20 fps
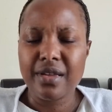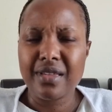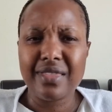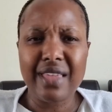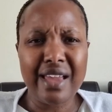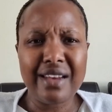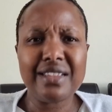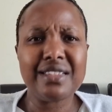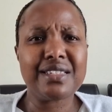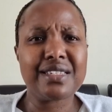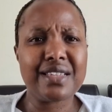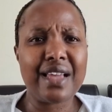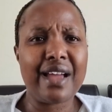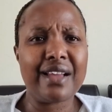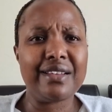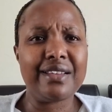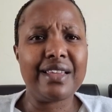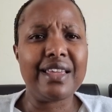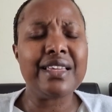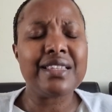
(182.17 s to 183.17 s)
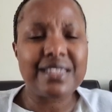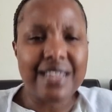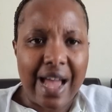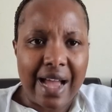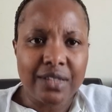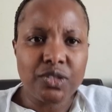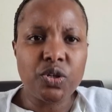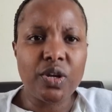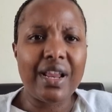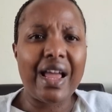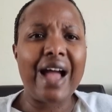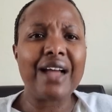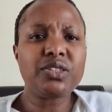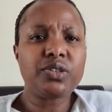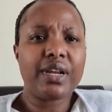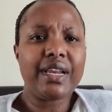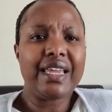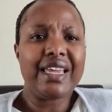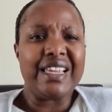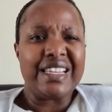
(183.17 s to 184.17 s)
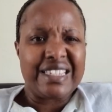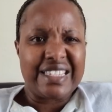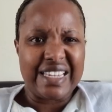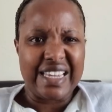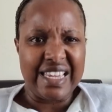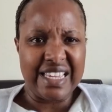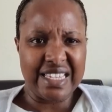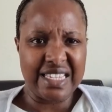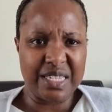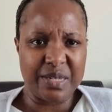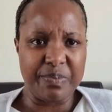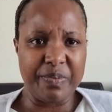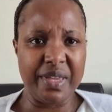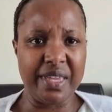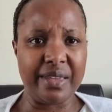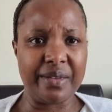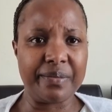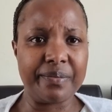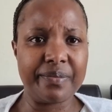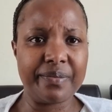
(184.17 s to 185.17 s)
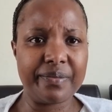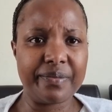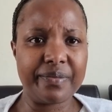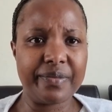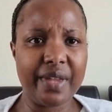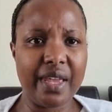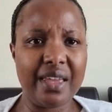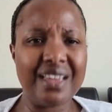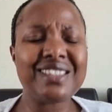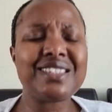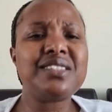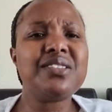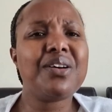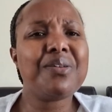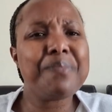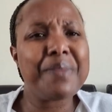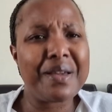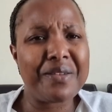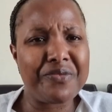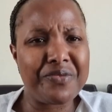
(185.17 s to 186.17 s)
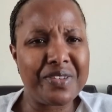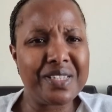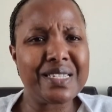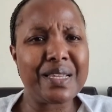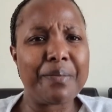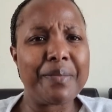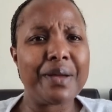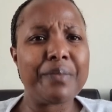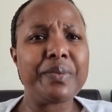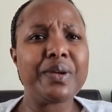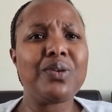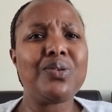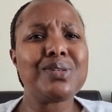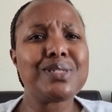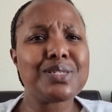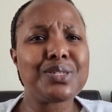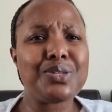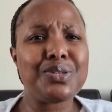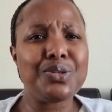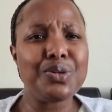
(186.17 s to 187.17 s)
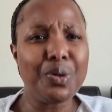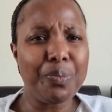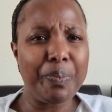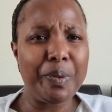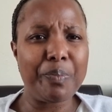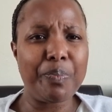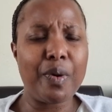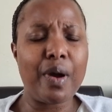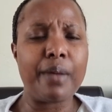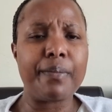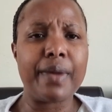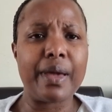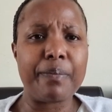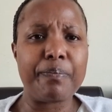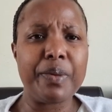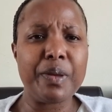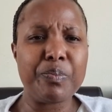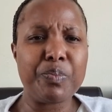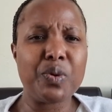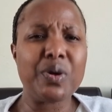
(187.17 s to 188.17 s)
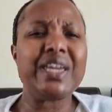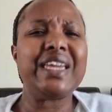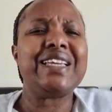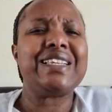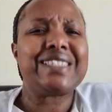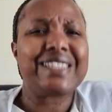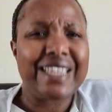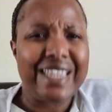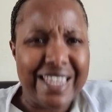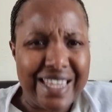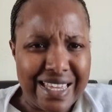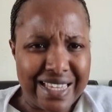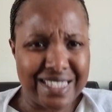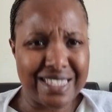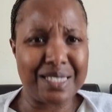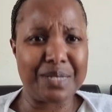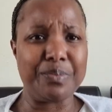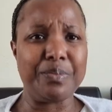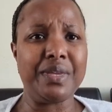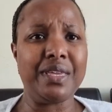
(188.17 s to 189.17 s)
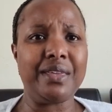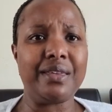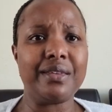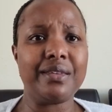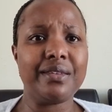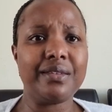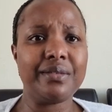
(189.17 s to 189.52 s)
That is sad. It's actually it eats me. It's not my visa, but because you people are my people, it eats me.